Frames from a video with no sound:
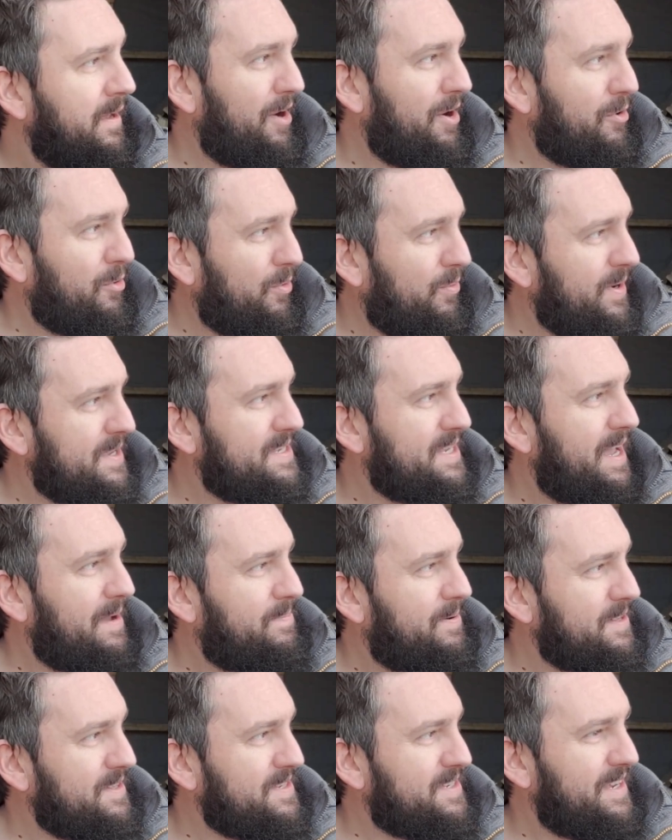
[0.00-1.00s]
Always
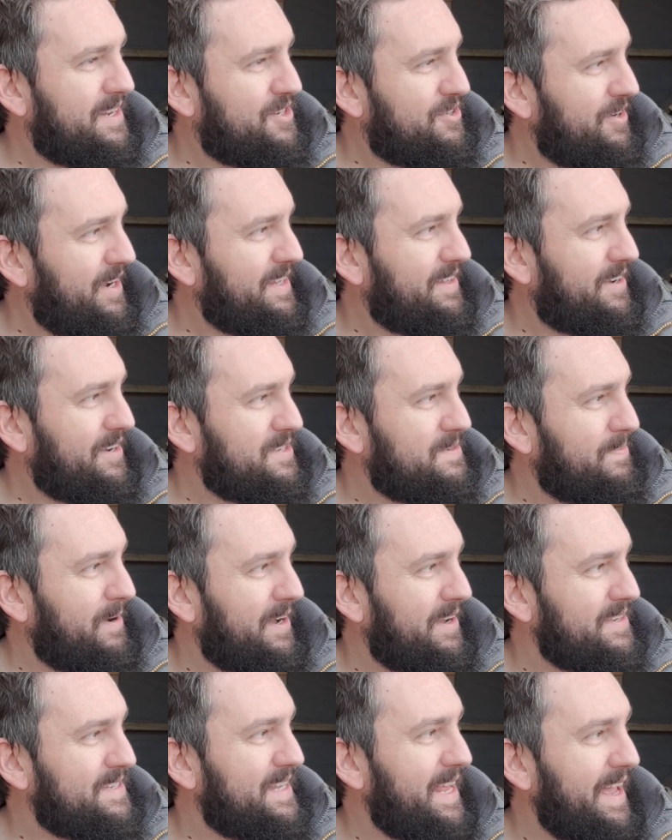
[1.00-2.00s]
happens, a train goes
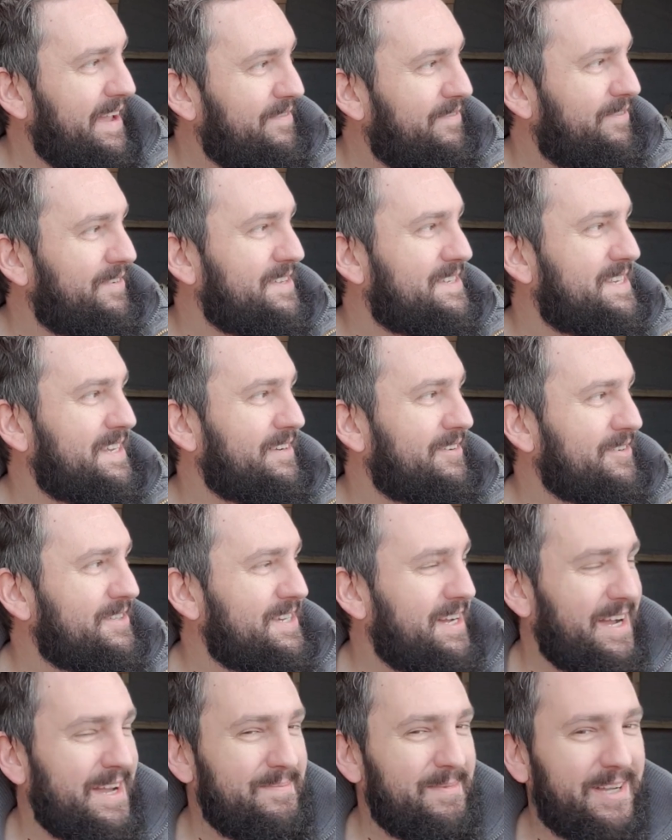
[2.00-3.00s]
past every single
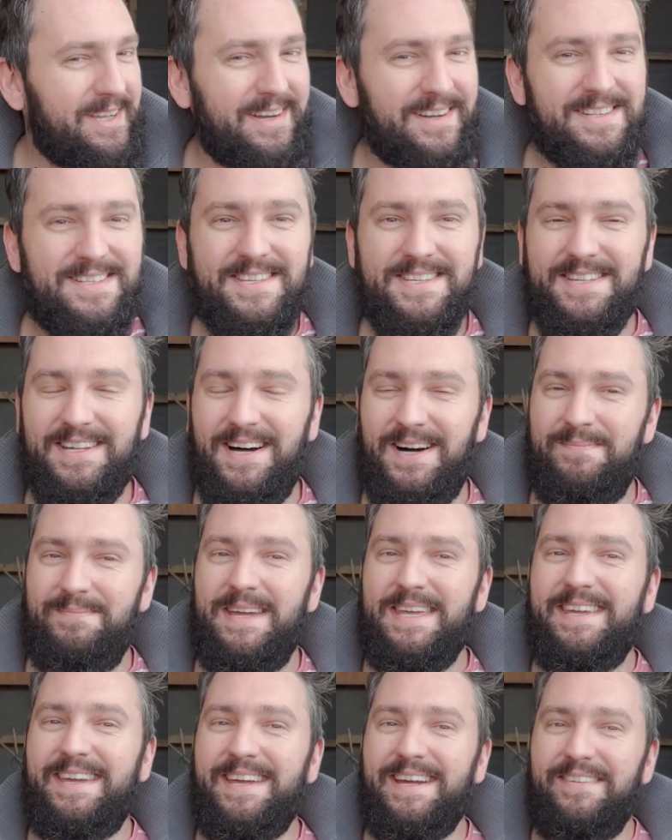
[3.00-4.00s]
time I go to start
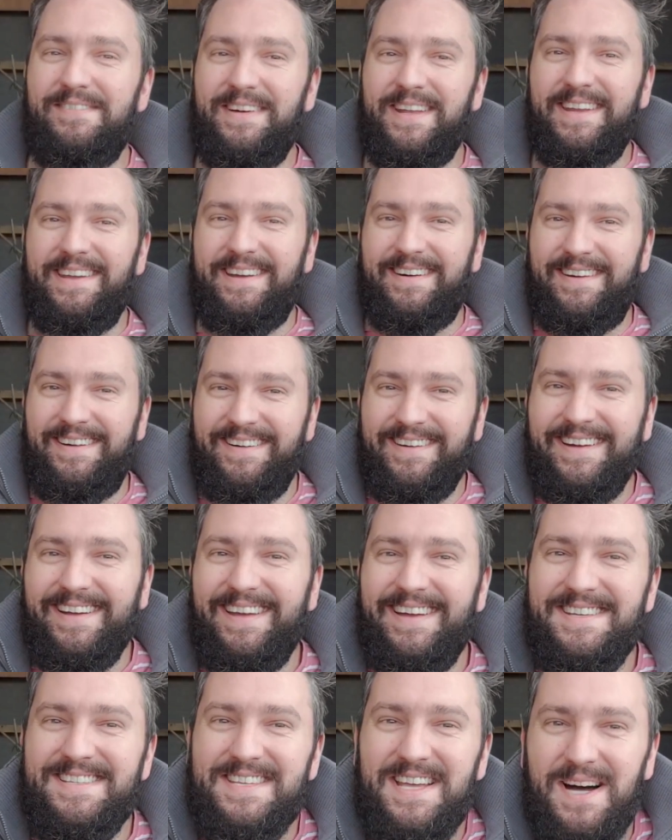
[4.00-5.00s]
making a video.
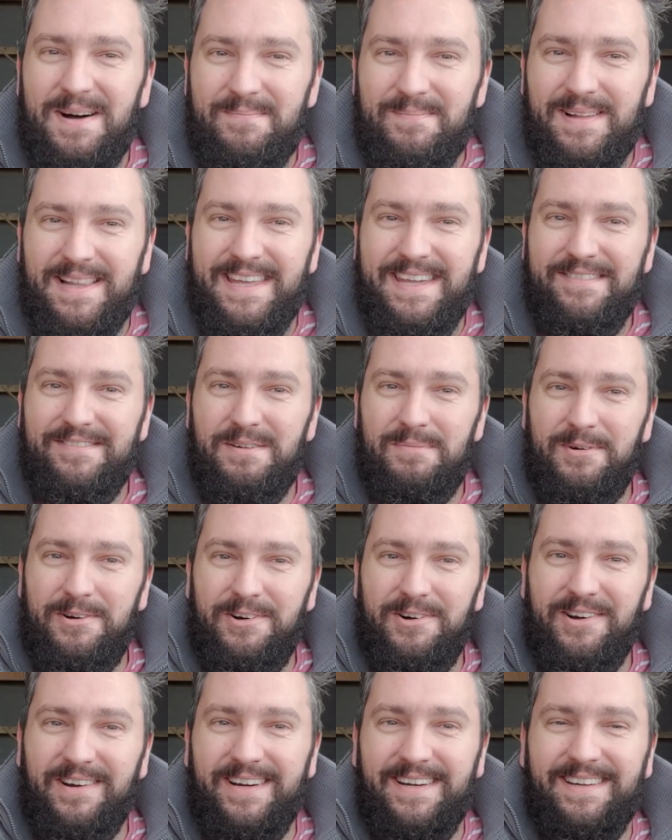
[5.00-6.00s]
It's unbelievable.